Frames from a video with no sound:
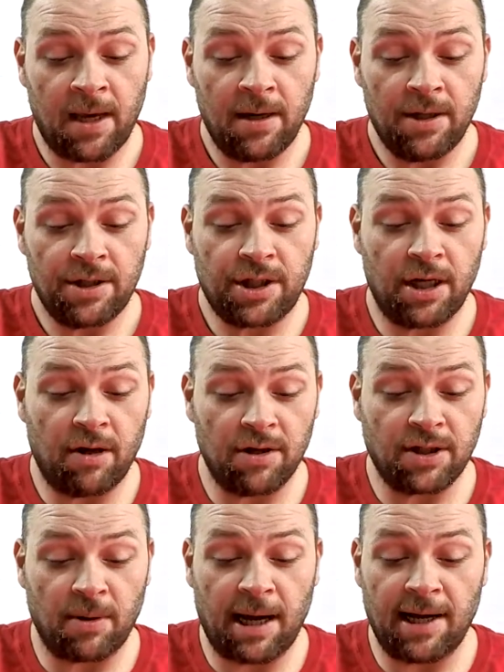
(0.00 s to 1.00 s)
She
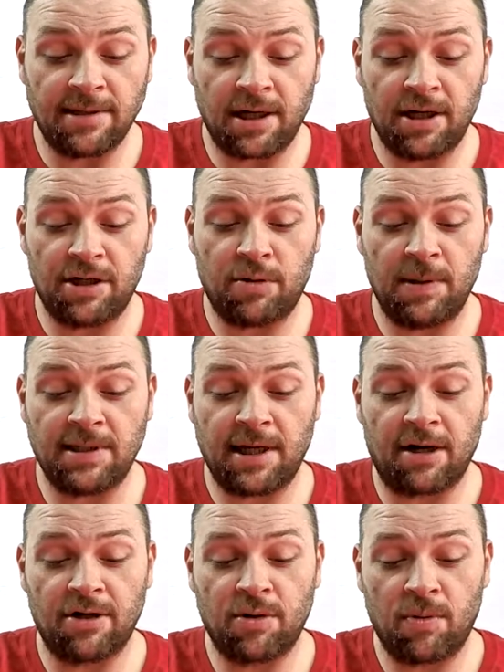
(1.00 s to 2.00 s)
also has a twist
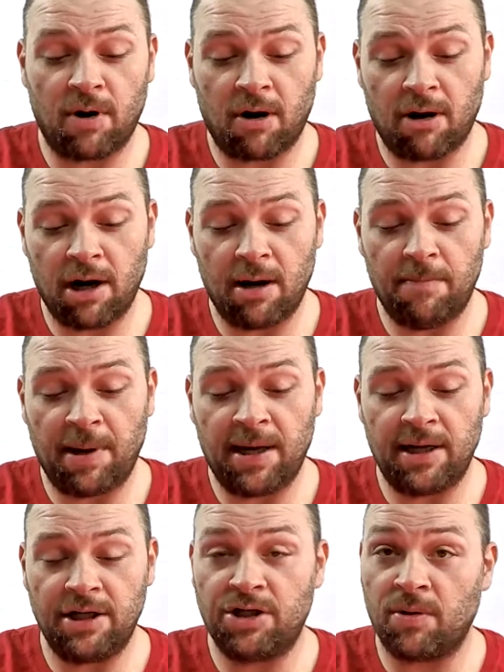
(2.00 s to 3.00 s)
at her
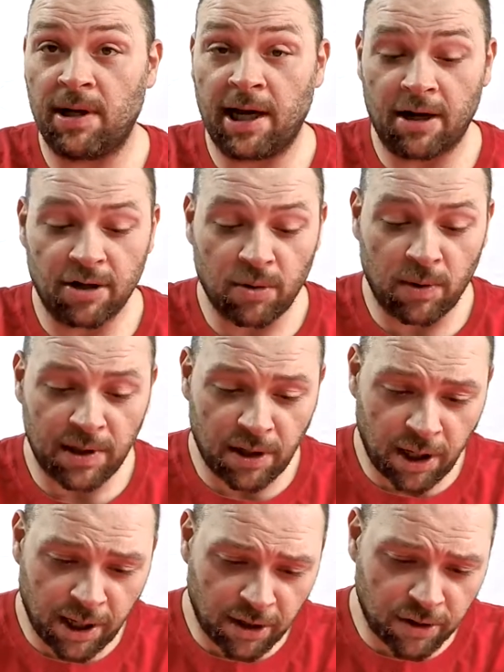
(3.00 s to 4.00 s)
bending joint at
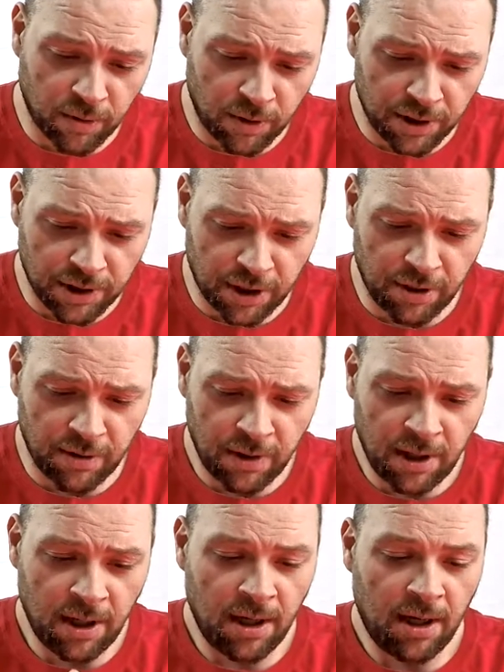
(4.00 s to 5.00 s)
her torso.
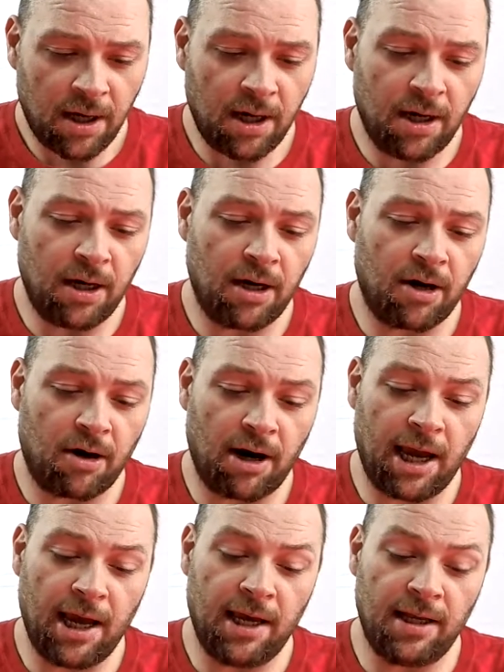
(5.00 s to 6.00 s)
Her
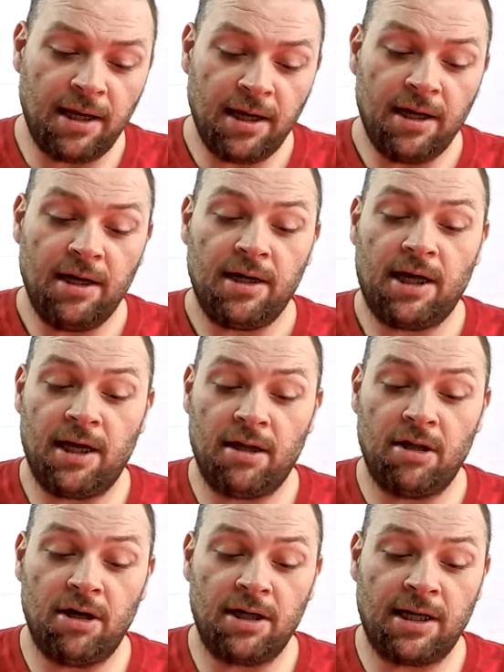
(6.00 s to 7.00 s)
head
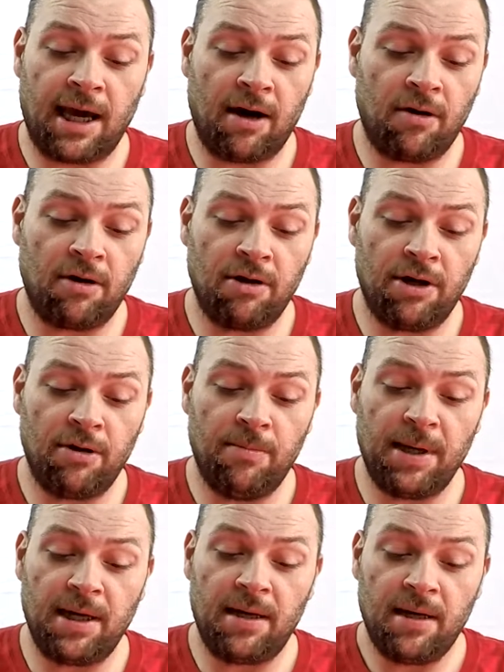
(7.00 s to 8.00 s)
can look down a little
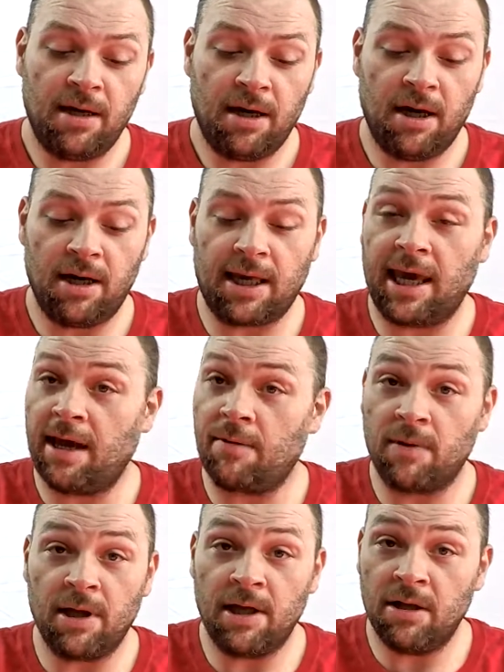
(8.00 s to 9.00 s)
bit. Can't
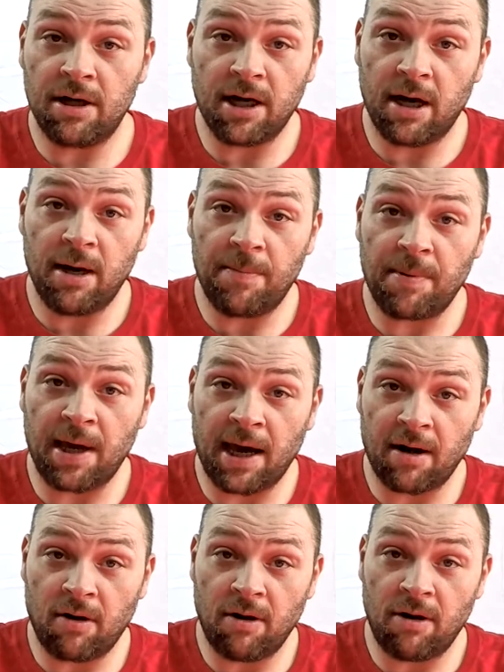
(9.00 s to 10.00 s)
really look up
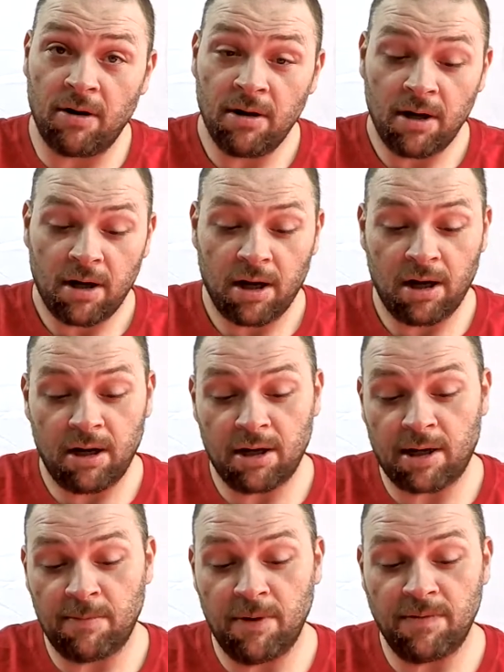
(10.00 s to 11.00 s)
at all.
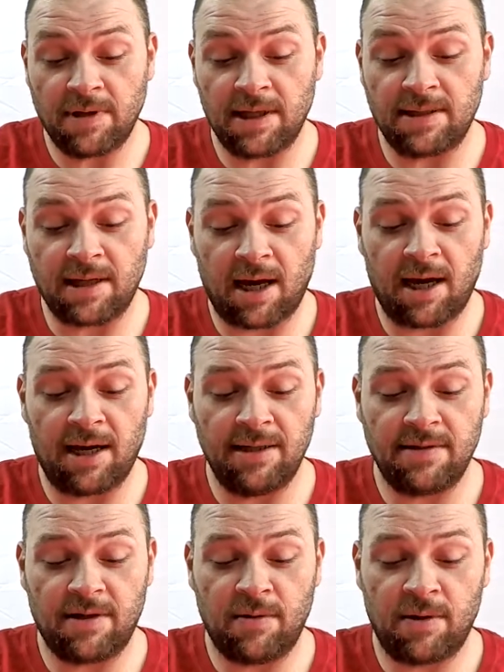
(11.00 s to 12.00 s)
Can move to the
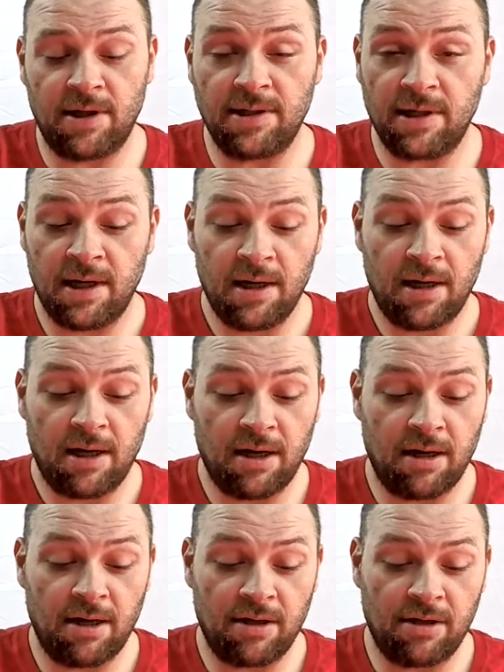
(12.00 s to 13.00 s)
sides, of course.
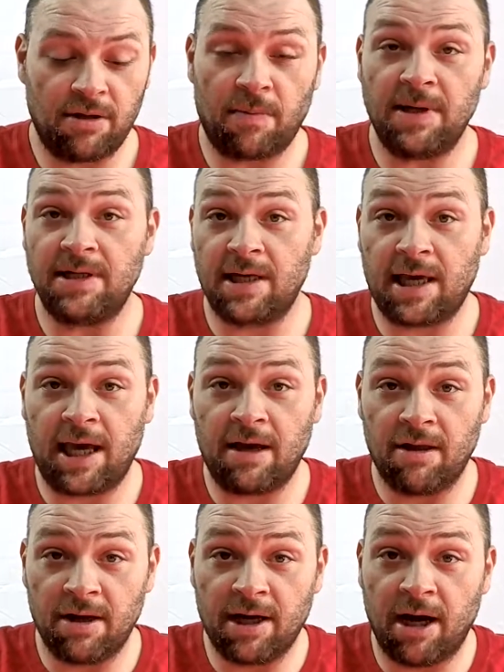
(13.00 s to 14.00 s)
The reason it
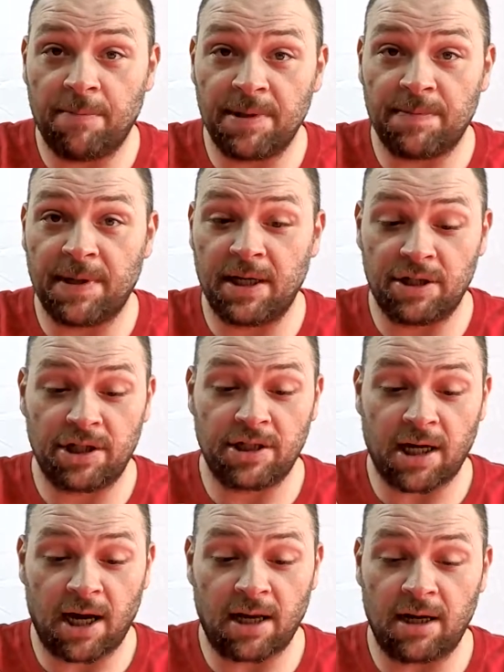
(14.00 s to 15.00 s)
can't look up is because she's
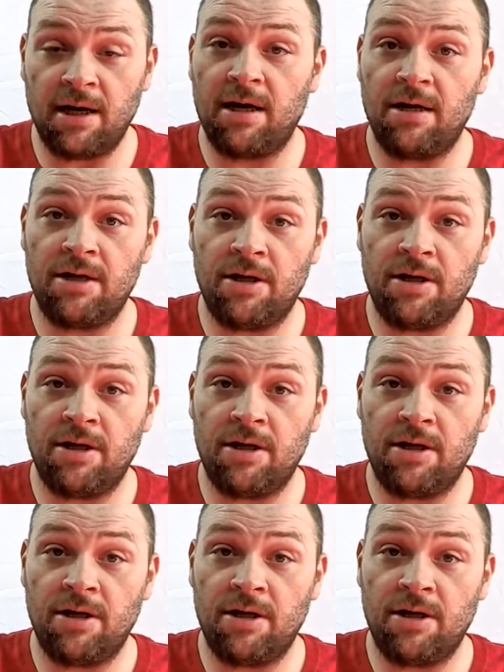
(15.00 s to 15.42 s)
got a